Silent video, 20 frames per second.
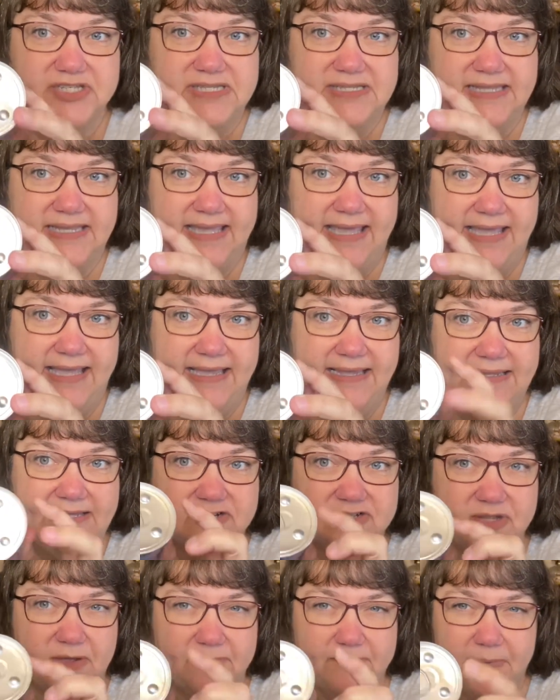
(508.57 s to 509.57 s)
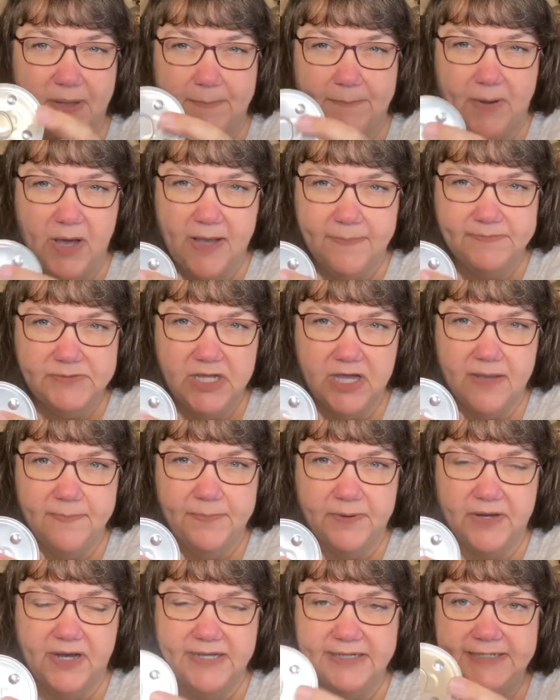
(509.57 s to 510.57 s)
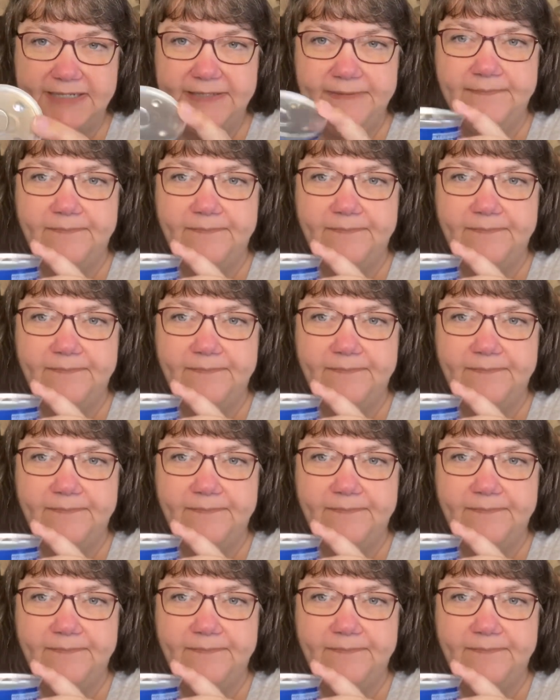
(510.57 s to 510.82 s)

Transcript: in the can. There's a pop top on it.